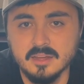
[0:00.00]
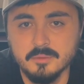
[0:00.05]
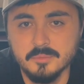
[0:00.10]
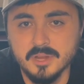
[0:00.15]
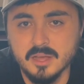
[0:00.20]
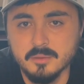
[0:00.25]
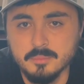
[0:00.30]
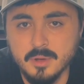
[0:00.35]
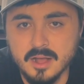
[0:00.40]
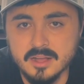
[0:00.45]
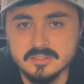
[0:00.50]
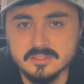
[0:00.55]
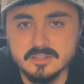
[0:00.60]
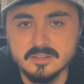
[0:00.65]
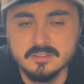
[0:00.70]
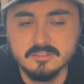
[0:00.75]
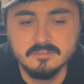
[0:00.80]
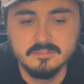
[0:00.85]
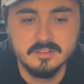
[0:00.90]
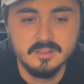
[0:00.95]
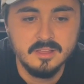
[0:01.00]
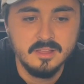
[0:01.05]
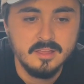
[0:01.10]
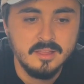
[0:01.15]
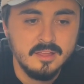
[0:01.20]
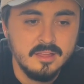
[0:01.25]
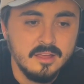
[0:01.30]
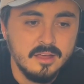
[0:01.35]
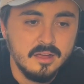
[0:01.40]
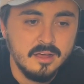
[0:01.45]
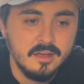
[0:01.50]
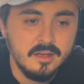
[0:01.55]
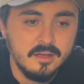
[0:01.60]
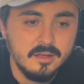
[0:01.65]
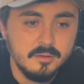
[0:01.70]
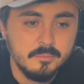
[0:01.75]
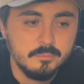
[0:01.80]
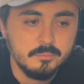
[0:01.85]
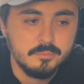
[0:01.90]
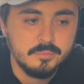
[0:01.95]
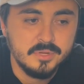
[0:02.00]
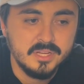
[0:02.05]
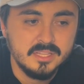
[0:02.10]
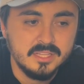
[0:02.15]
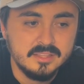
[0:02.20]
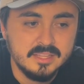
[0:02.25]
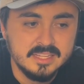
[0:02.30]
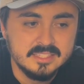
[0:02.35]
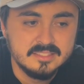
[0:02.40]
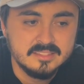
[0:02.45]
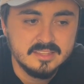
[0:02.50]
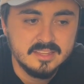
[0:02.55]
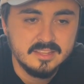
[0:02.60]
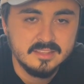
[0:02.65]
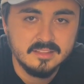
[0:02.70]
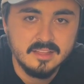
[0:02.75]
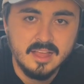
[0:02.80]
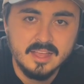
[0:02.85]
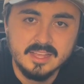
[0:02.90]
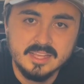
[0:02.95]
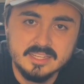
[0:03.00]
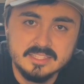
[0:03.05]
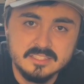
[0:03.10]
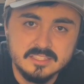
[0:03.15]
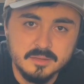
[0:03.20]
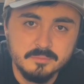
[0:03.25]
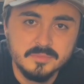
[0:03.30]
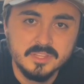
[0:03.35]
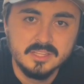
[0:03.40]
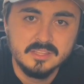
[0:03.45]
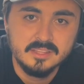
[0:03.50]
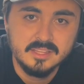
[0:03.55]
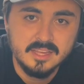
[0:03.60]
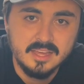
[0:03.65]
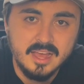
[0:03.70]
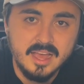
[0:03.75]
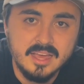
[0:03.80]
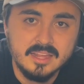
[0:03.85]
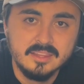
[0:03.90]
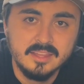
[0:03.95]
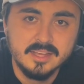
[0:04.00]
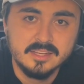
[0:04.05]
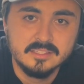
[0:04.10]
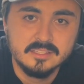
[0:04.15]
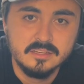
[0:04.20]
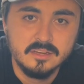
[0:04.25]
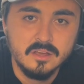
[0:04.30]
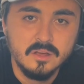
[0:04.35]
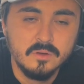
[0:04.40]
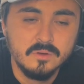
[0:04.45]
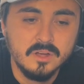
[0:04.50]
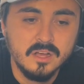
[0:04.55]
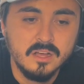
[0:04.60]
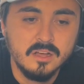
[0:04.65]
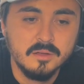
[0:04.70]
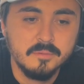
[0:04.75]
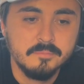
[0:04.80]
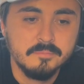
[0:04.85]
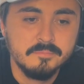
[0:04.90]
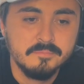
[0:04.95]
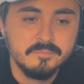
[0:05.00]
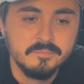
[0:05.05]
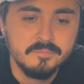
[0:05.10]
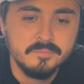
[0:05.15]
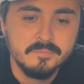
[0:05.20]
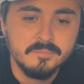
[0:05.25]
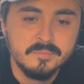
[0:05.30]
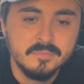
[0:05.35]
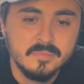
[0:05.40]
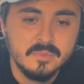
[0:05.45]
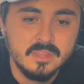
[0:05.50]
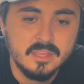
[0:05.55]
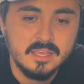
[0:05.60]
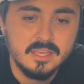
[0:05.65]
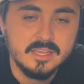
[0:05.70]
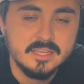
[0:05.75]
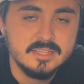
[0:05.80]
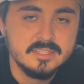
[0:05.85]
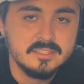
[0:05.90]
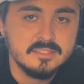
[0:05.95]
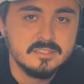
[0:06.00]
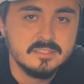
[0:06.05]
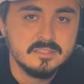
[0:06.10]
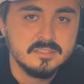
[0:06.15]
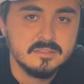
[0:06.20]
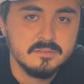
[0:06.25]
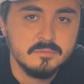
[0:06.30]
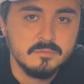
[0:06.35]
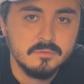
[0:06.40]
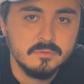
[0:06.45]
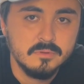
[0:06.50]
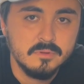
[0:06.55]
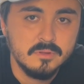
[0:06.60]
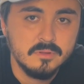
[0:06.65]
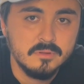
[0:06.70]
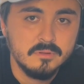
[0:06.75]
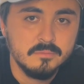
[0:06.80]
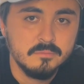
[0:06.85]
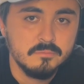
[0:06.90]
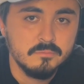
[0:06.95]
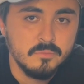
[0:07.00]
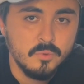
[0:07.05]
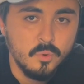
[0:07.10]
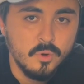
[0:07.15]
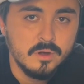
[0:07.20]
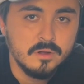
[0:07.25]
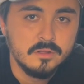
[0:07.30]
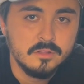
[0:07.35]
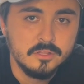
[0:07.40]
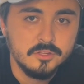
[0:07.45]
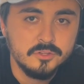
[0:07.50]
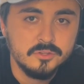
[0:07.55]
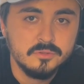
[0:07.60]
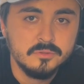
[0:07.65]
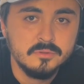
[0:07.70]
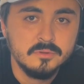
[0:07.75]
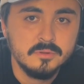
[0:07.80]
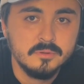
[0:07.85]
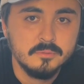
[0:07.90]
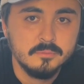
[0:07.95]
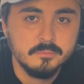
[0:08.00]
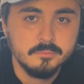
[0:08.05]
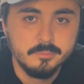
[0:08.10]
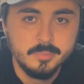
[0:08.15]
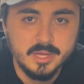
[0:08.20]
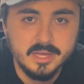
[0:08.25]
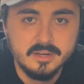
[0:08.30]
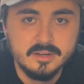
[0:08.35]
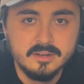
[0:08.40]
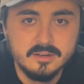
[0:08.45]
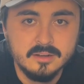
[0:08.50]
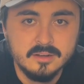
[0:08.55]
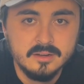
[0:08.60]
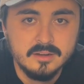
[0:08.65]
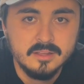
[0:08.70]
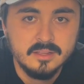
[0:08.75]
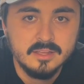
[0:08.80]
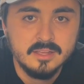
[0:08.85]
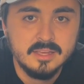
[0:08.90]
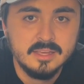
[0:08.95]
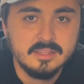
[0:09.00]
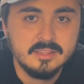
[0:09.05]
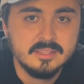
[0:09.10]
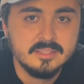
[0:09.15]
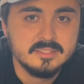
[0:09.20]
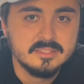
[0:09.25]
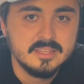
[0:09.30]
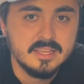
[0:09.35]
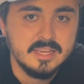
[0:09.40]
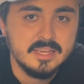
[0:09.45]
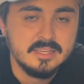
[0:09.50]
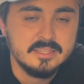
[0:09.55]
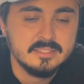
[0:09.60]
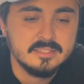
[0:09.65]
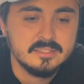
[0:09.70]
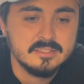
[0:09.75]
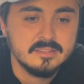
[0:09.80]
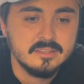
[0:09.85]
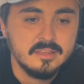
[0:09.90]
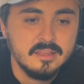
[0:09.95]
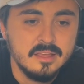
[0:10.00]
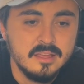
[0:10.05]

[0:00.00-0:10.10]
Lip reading: I'm not positive. But that's, I guess, something that I'd like to know. Is more glue better in this case?